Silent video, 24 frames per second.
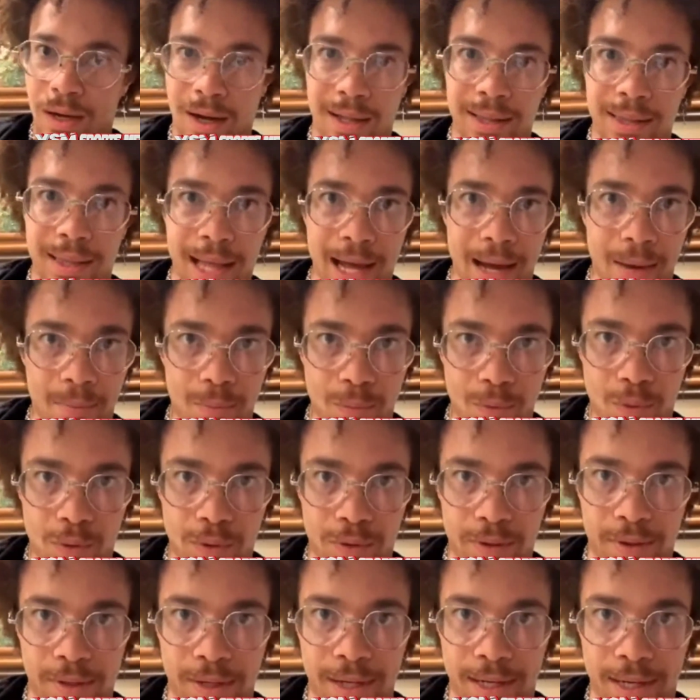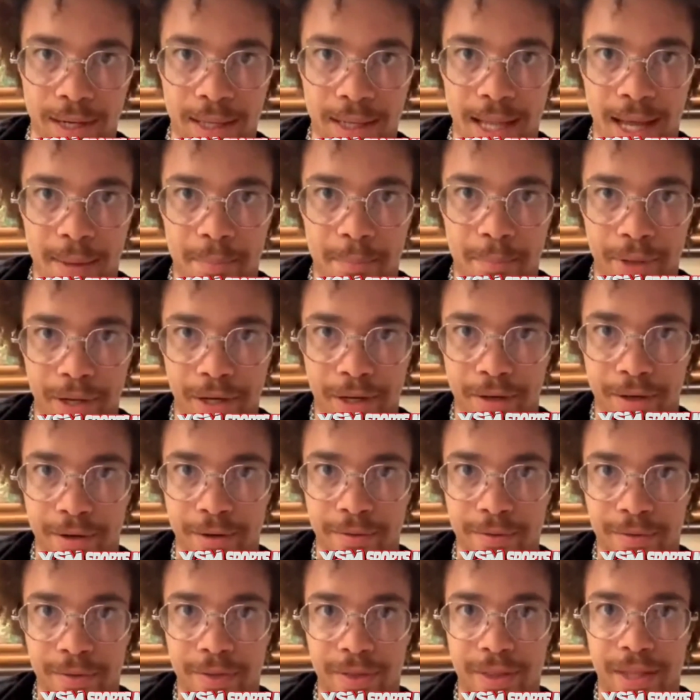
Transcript: a lot more and a lot bigger